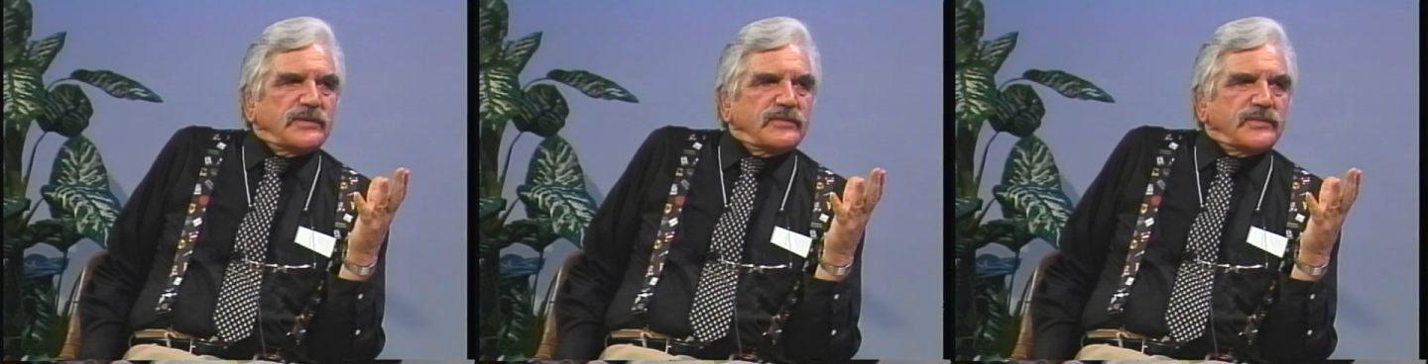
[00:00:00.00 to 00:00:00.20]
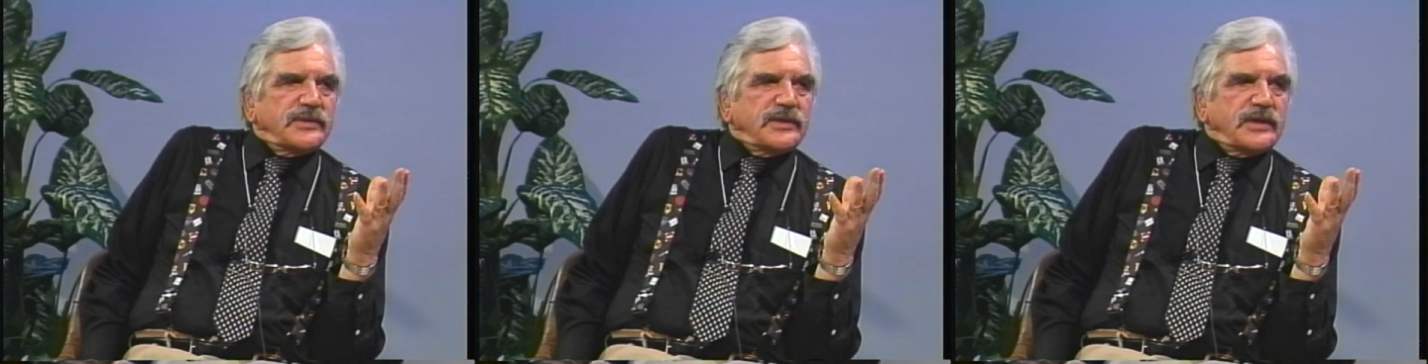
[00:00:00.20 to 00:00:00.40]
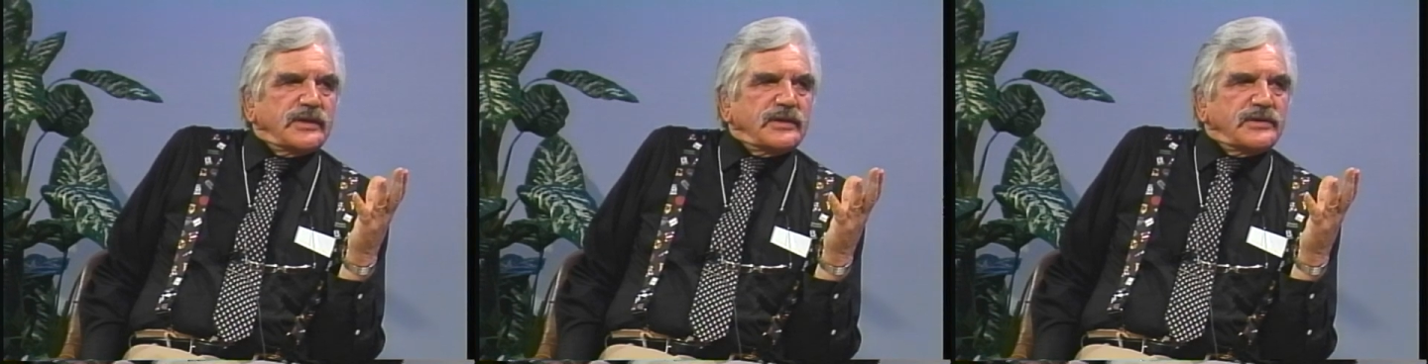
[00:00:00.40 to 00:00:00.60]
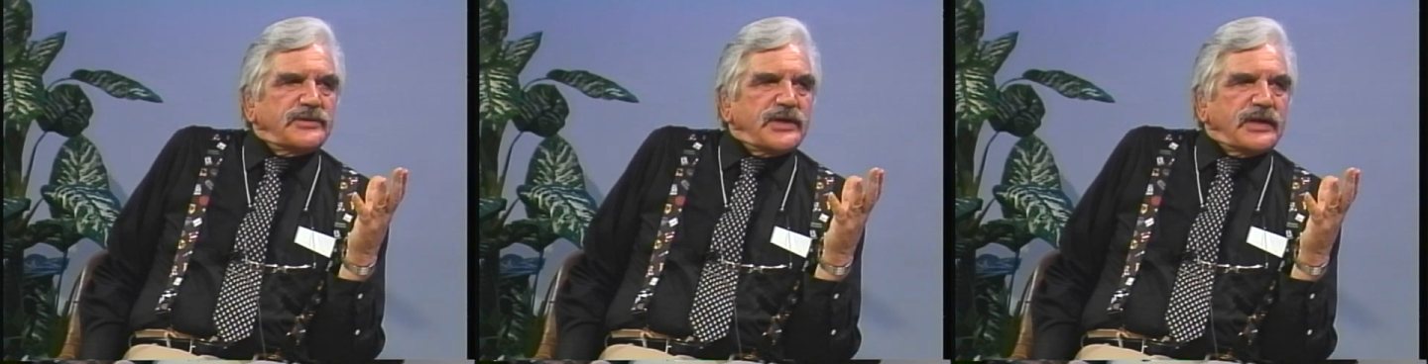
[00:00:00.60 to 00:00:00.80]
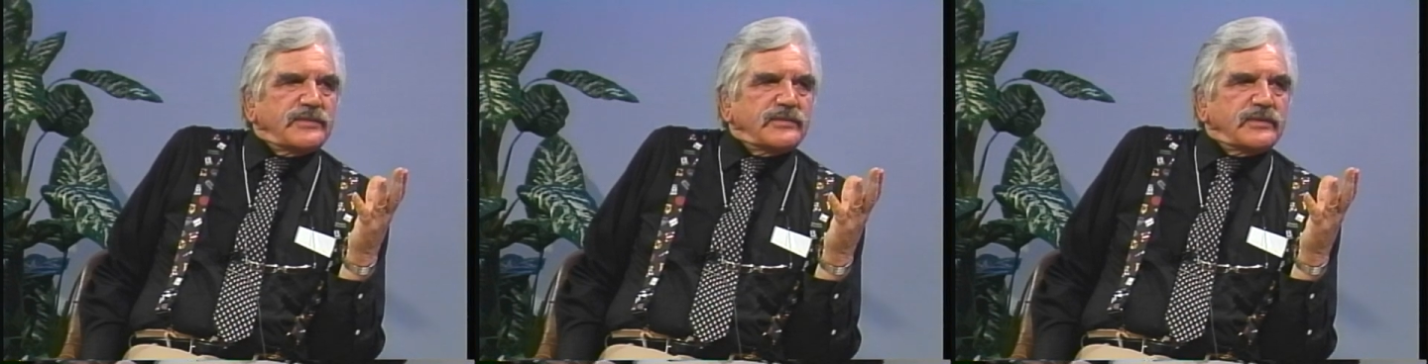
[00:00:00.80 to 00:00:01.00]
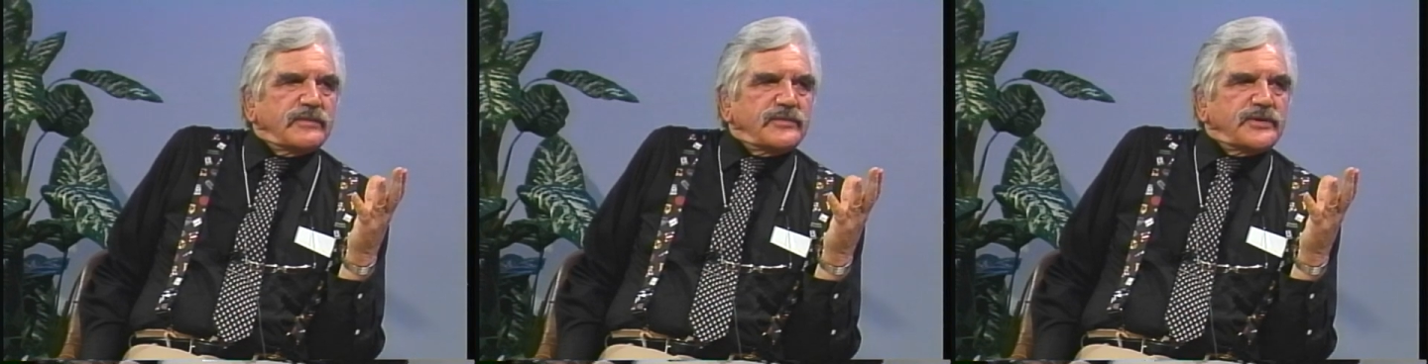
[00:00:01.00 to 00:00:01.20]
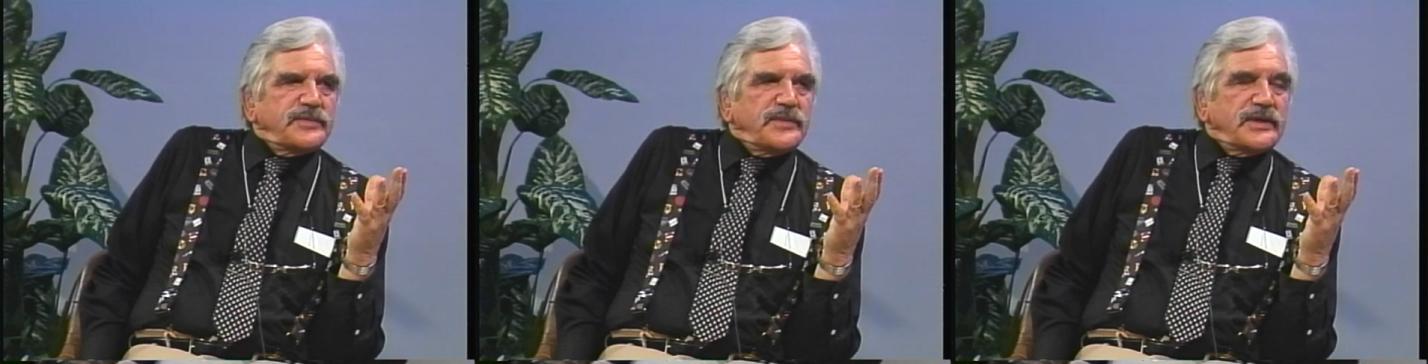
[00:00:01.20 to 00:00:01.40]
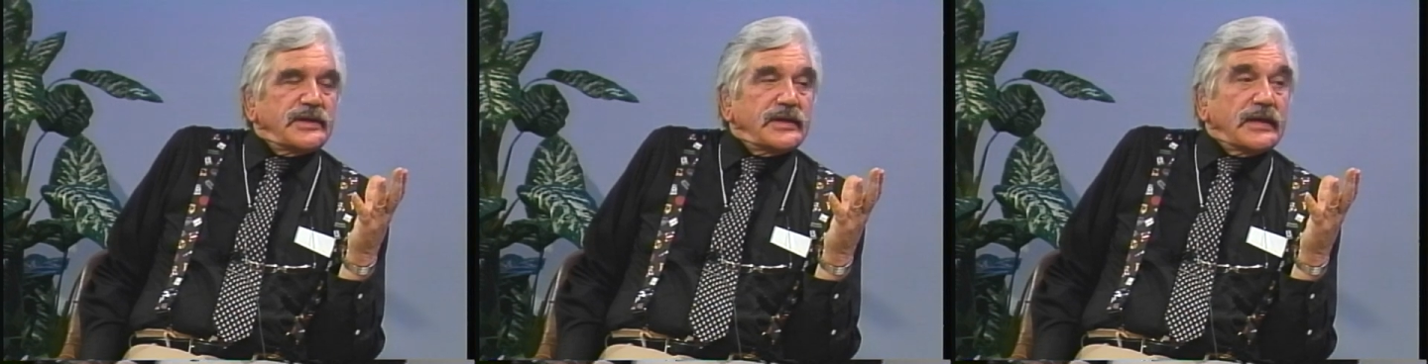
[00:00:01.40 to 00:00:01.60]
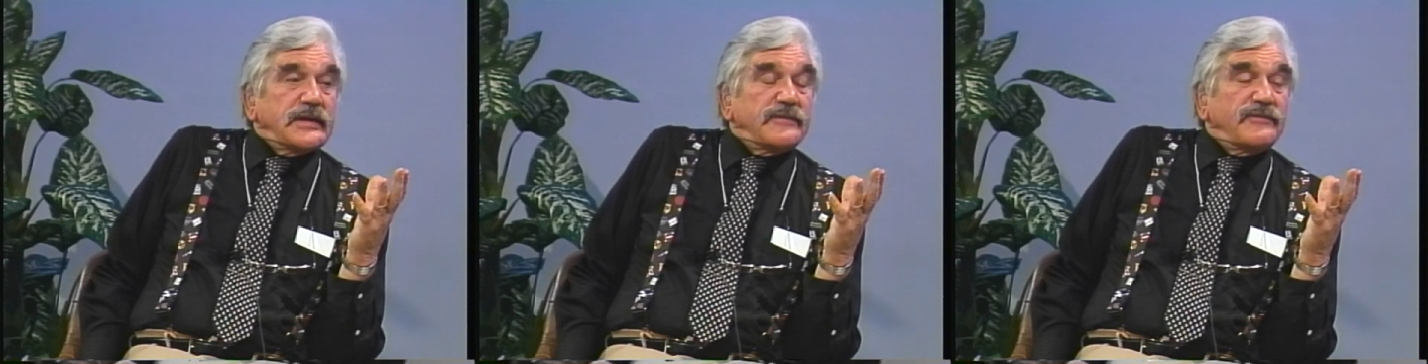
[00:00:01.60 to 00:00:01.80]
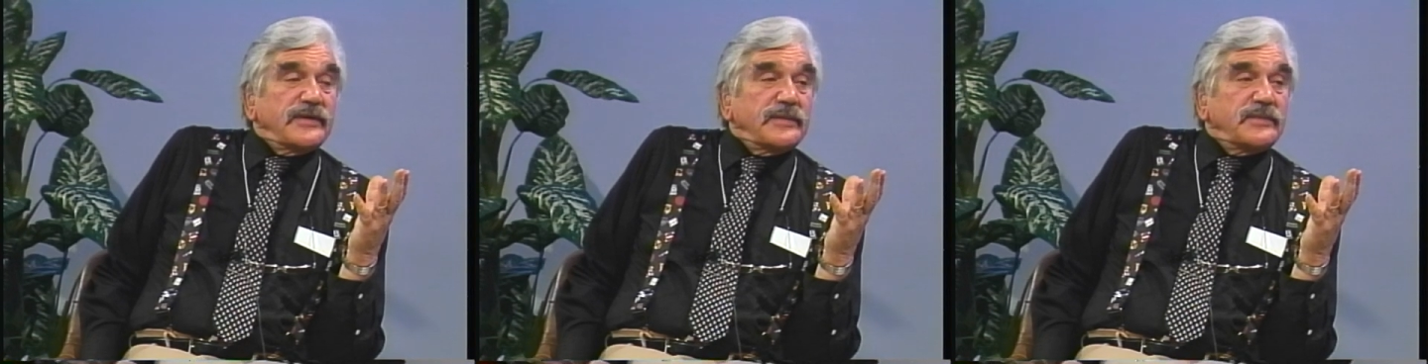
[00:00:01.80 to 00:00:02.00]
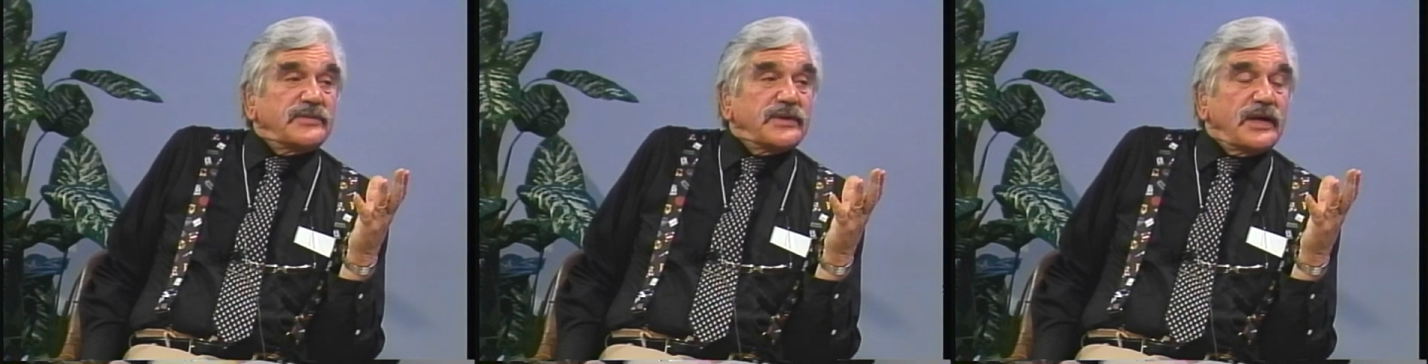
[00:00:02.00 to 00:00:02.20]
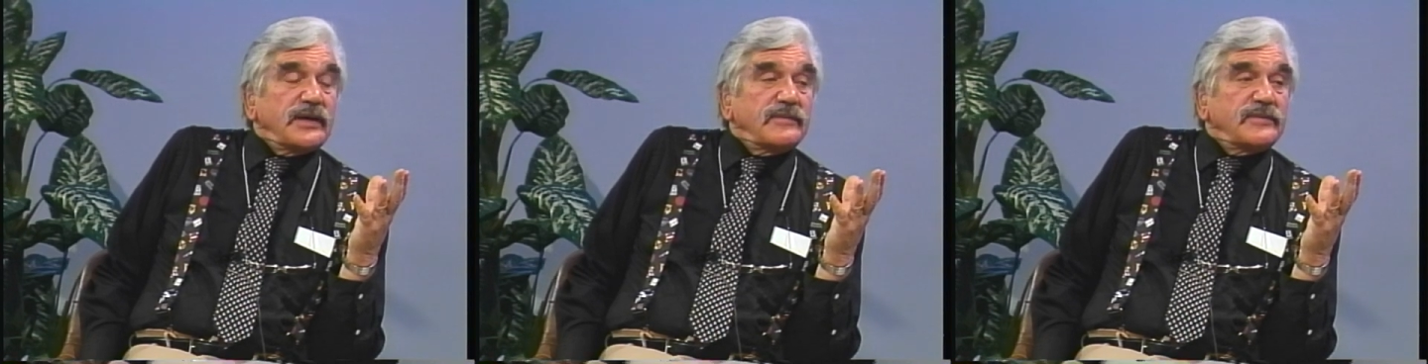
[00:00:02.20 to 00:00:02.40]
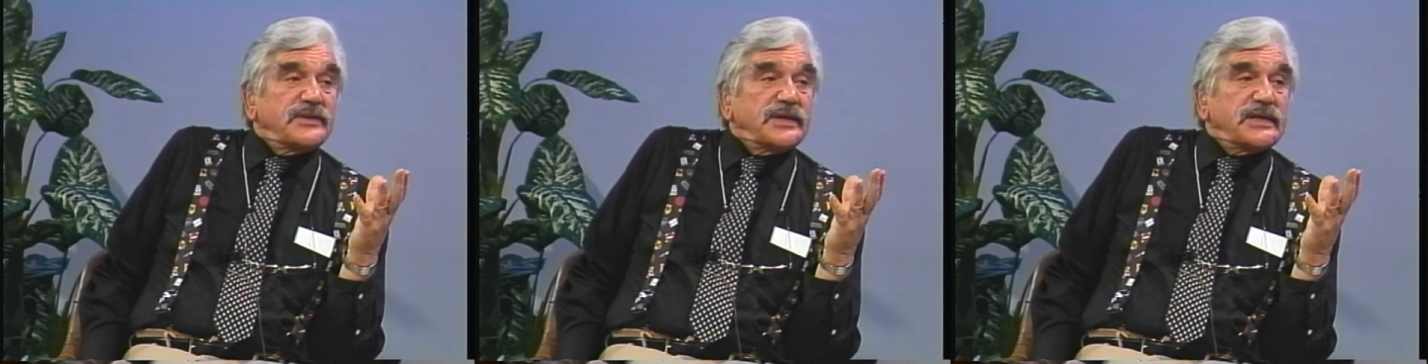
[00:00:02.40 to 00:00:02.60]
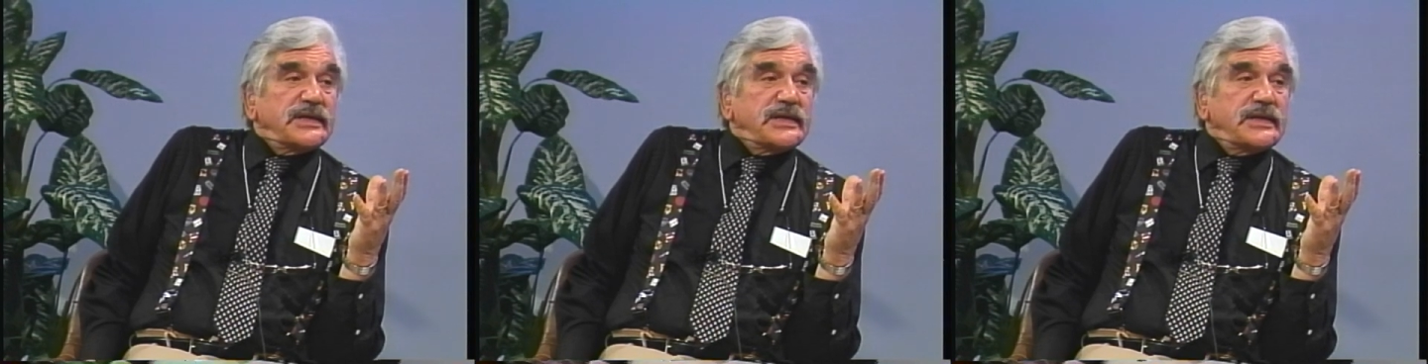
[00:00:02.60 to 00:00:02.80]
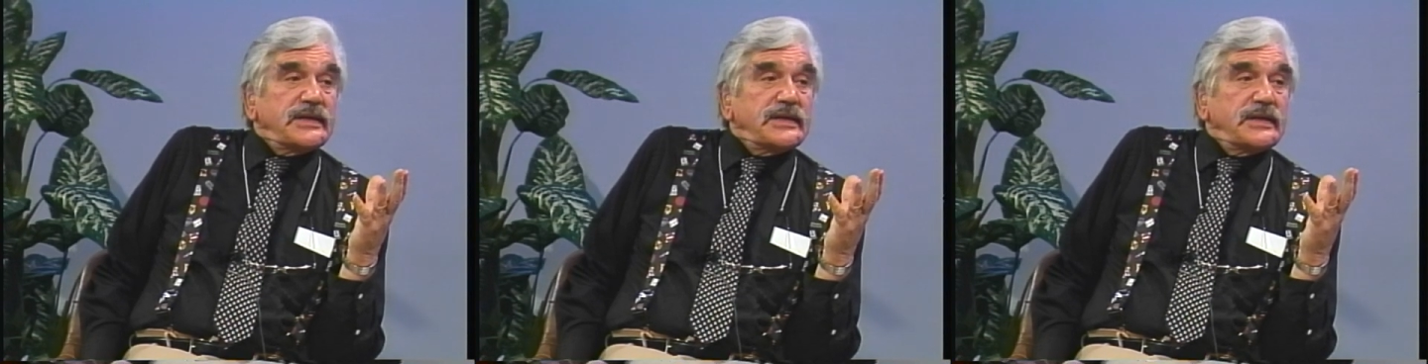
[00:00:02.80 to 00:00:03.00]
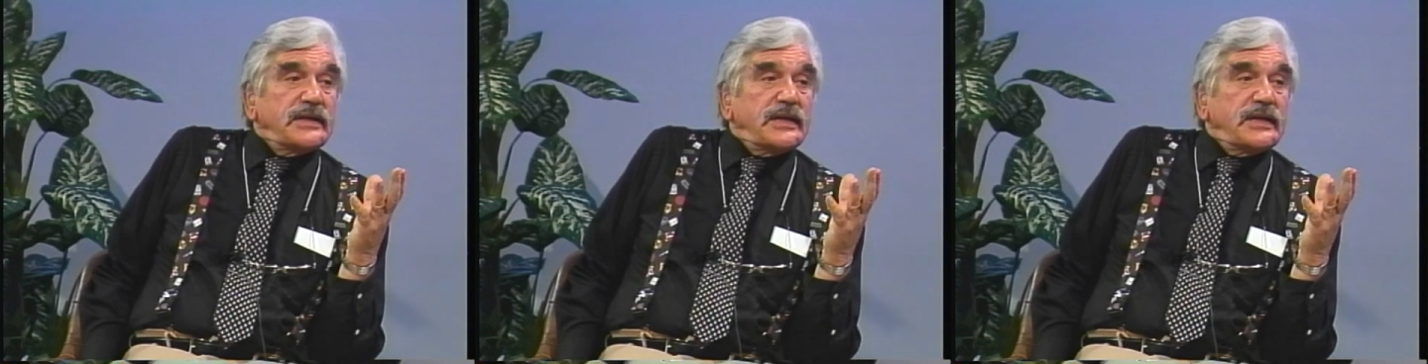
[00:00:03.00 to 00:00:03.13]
with another chapter of Schmidt on the flip side of 60.